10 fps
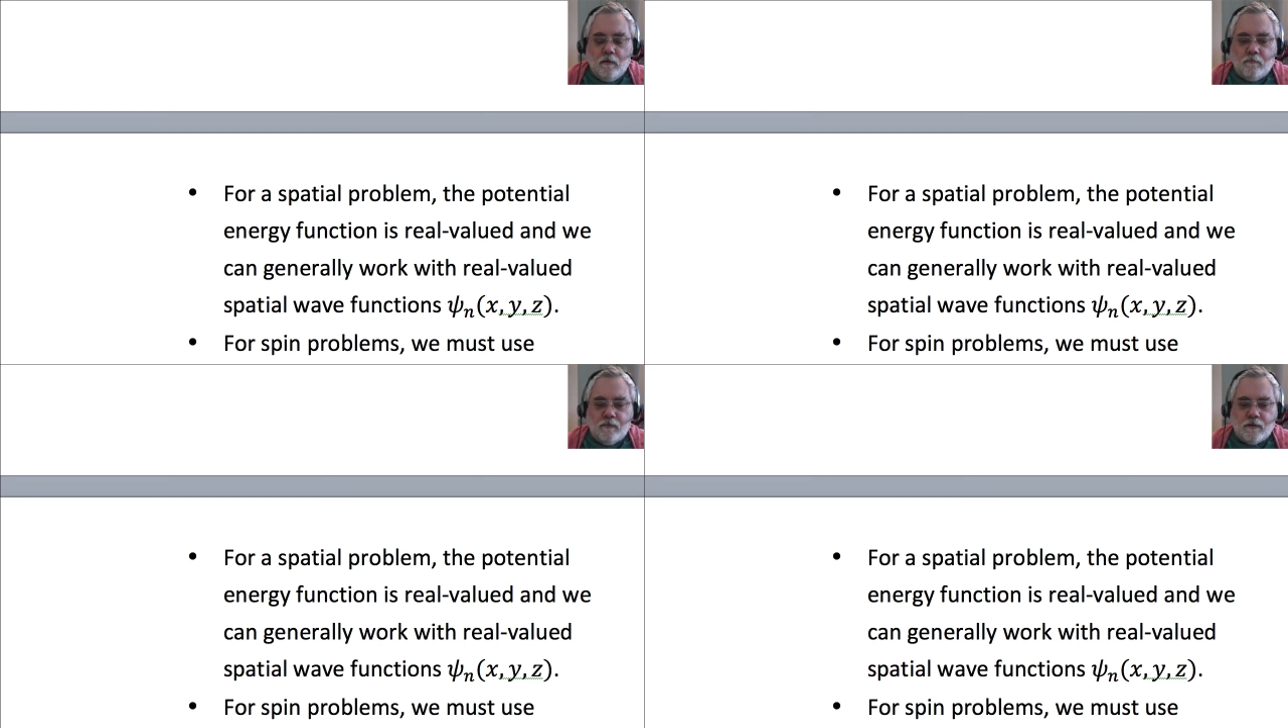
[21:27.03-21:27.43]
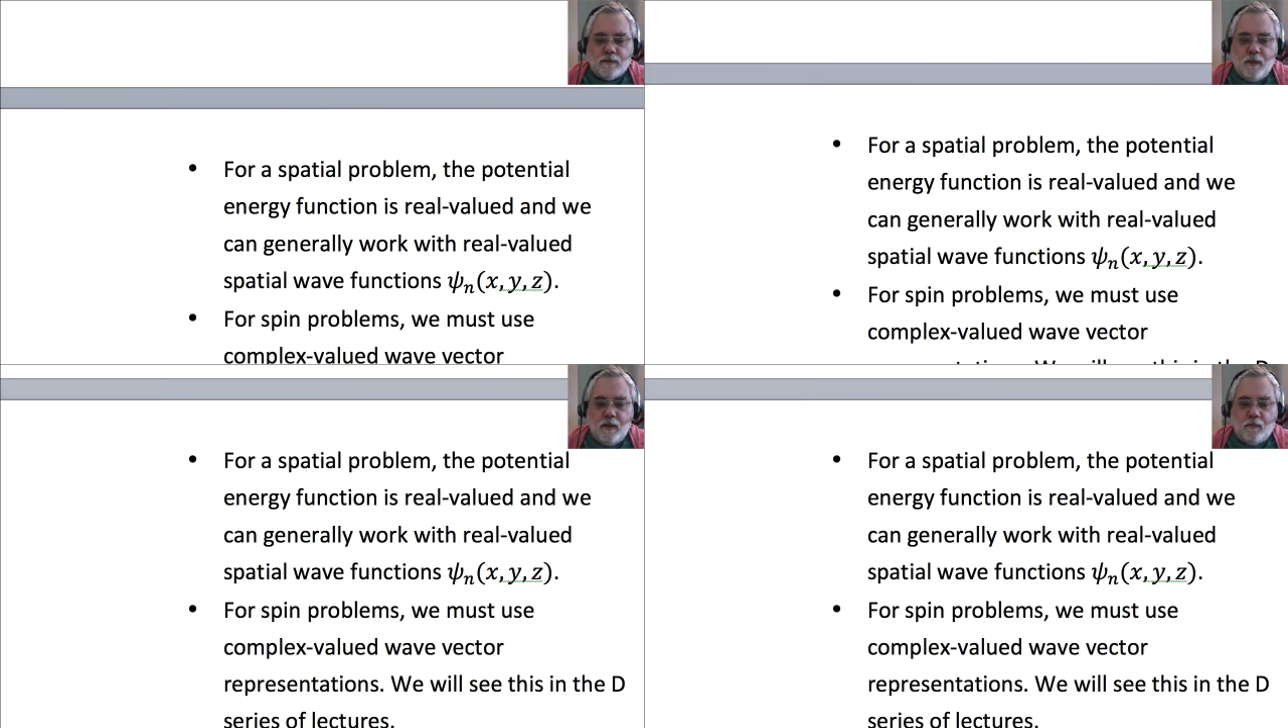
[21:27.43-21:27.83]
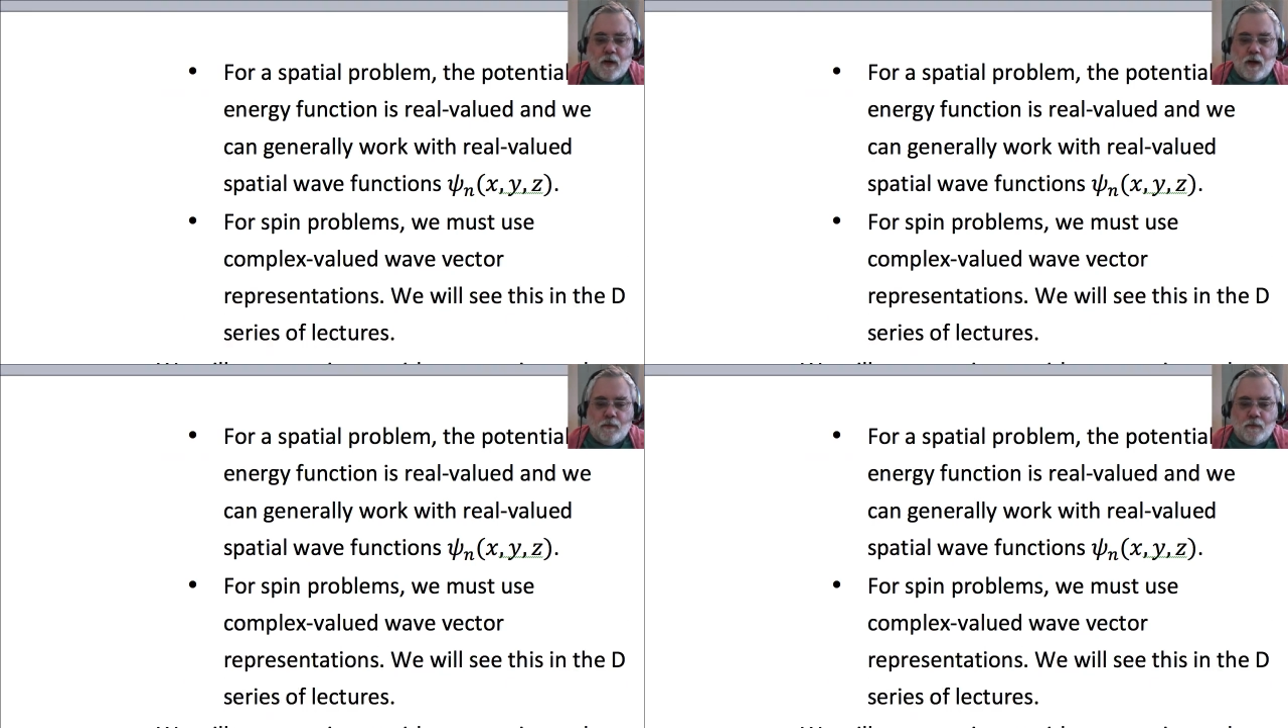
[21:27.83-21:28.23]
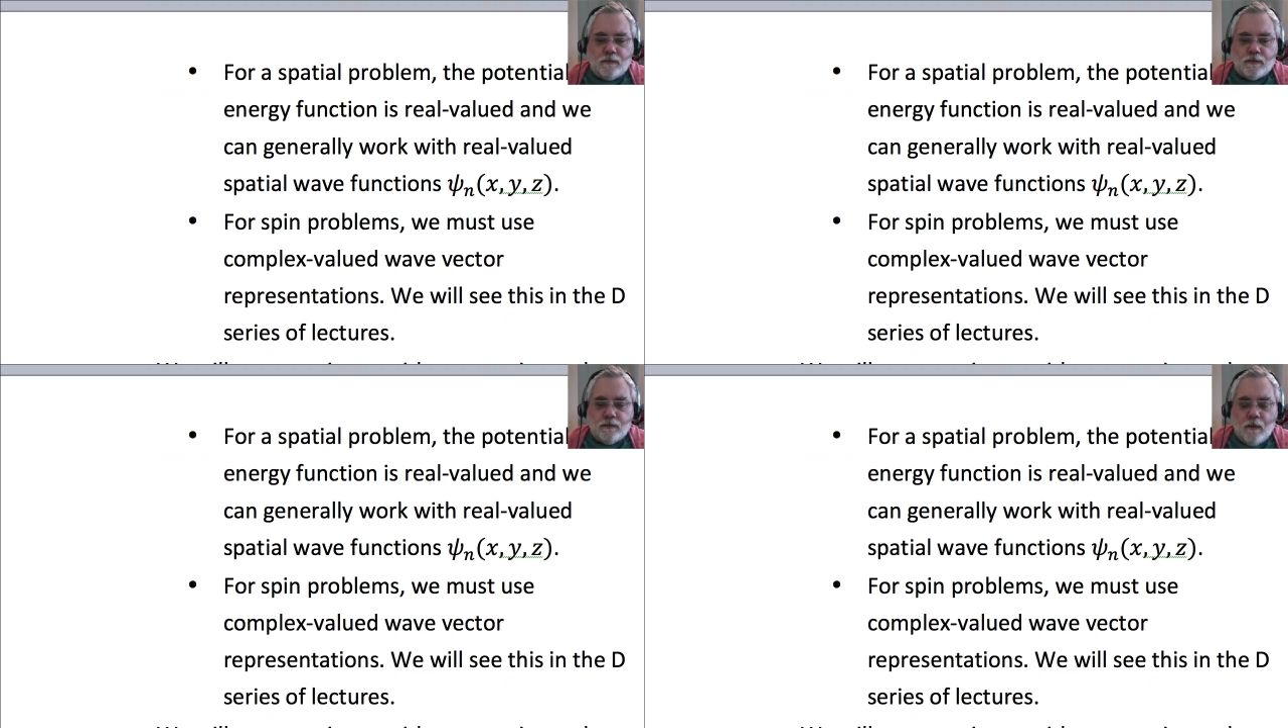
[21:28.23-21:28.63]
For spin
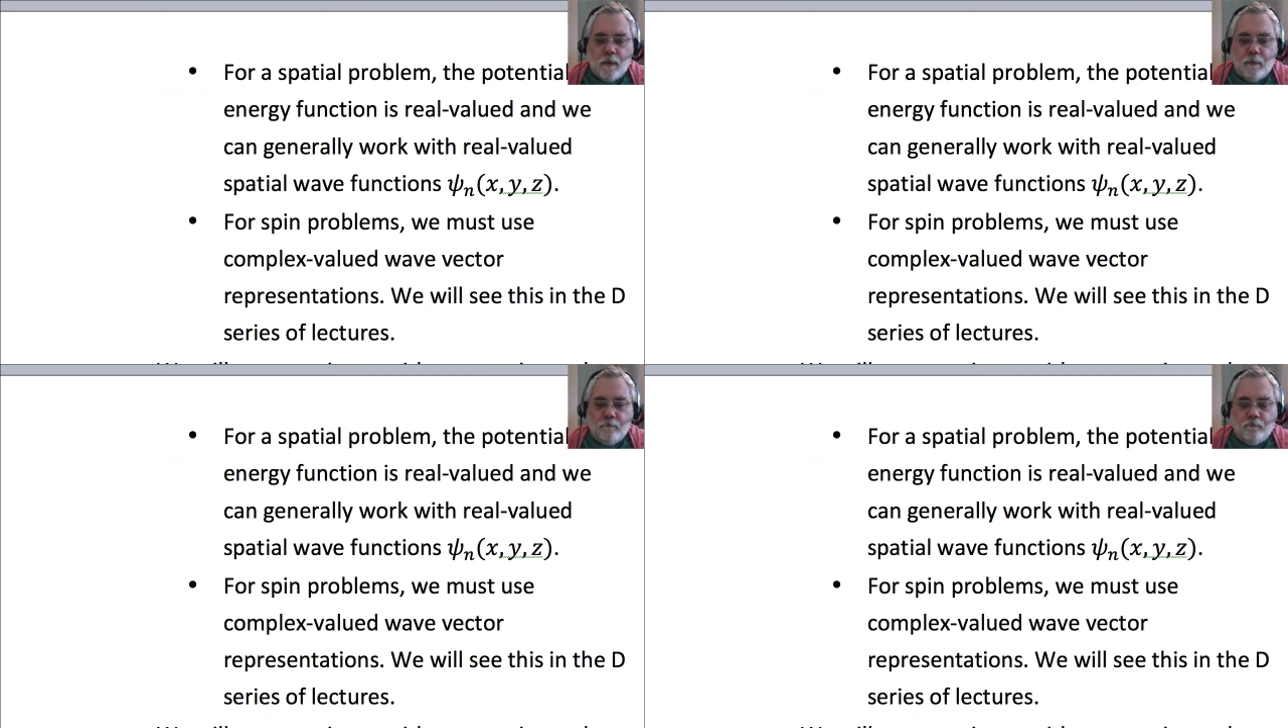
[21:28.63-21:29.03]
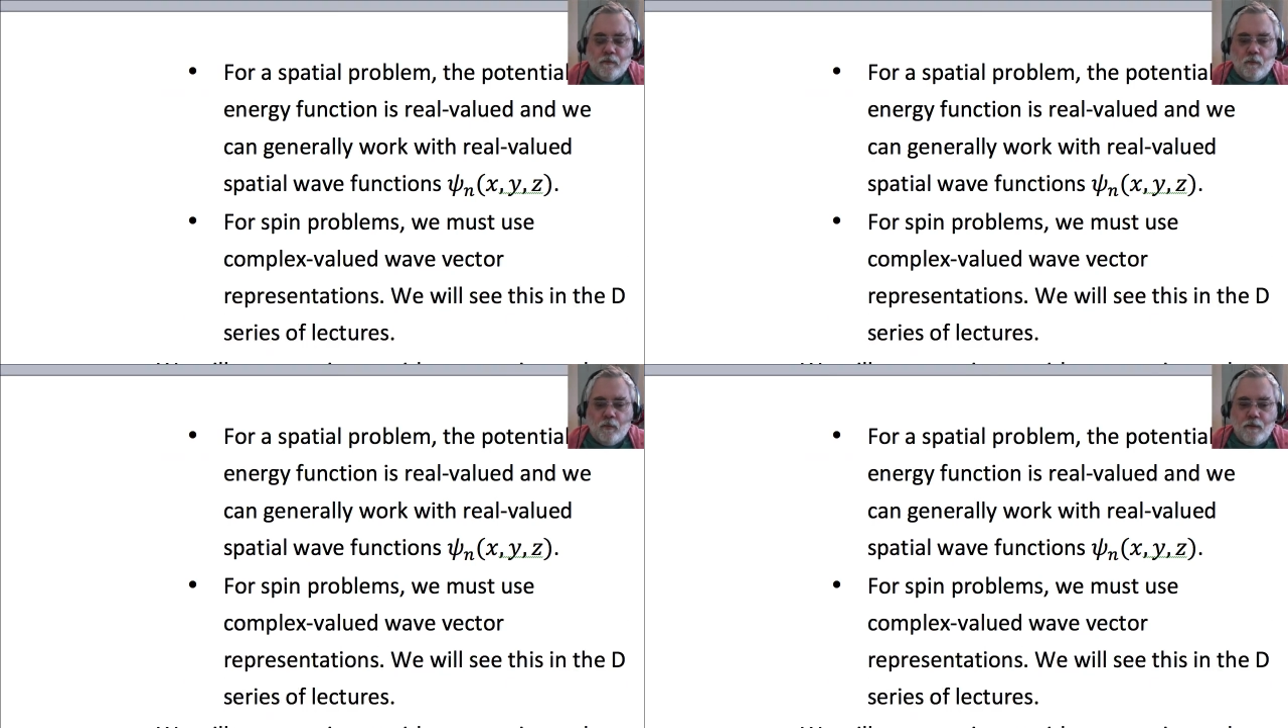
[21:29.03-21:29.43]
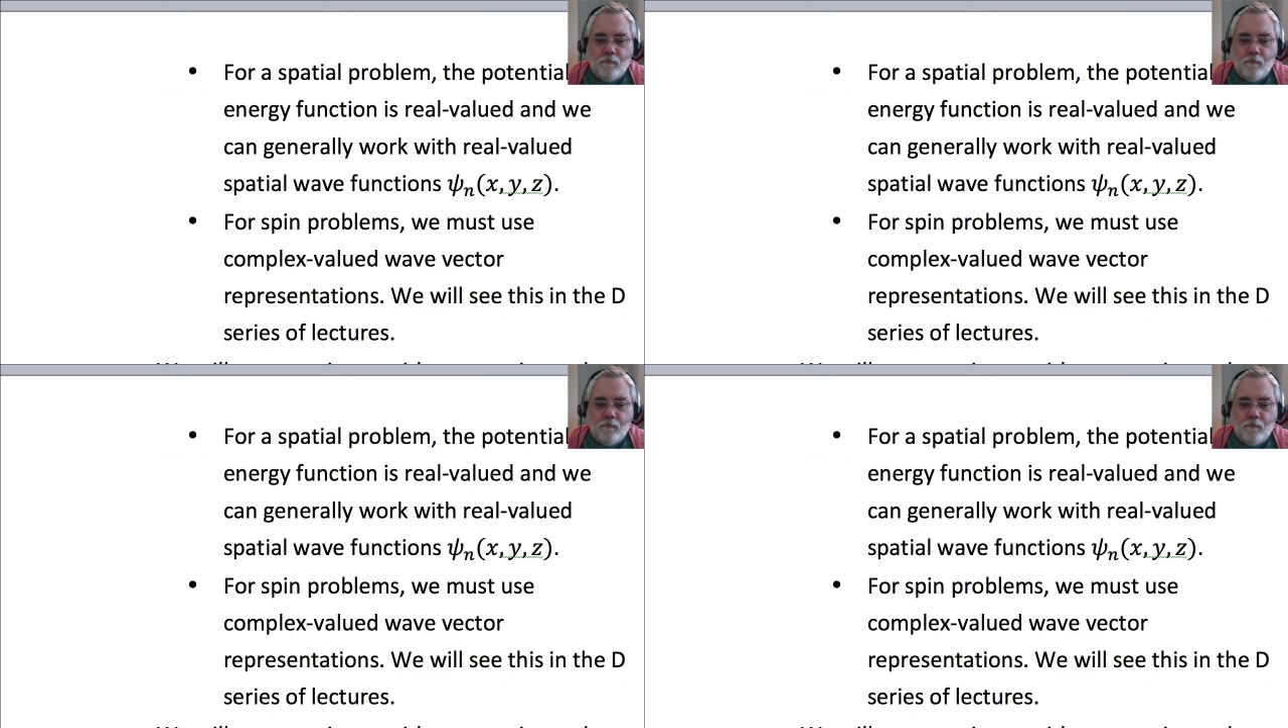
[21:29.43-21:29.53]
problems, we